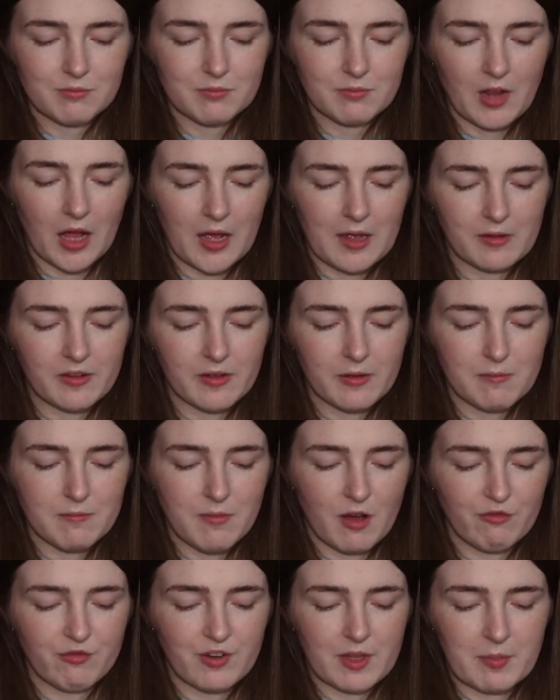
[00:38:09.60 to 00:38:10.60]
like
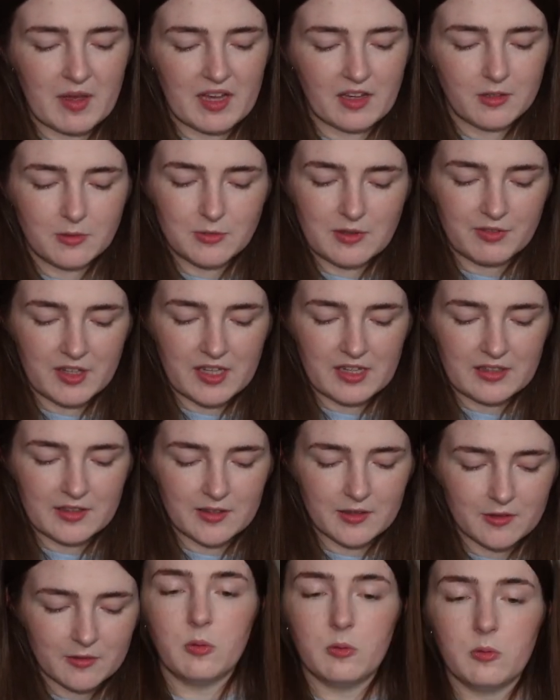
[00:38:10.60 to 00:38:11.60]
monthly picks with
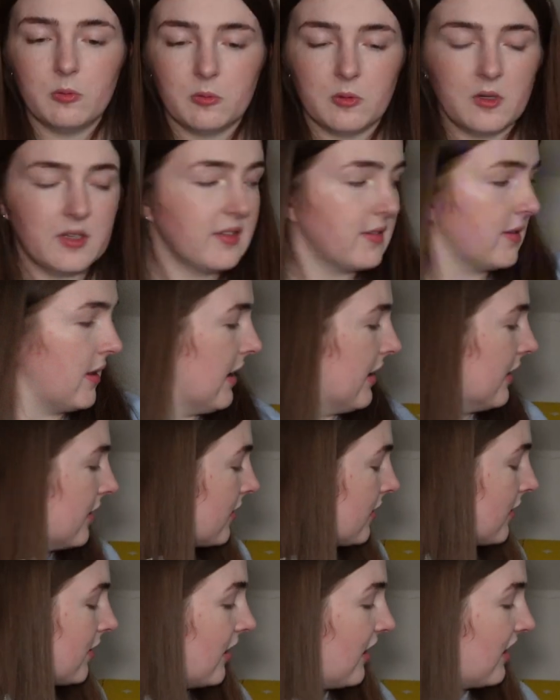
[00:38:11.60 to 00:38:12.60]
these. Ooh, what is
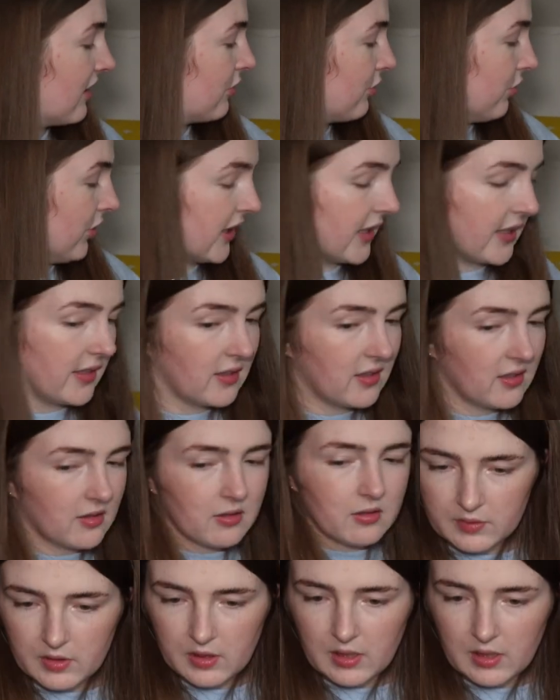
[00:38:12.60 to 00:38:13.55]
this? Let's read.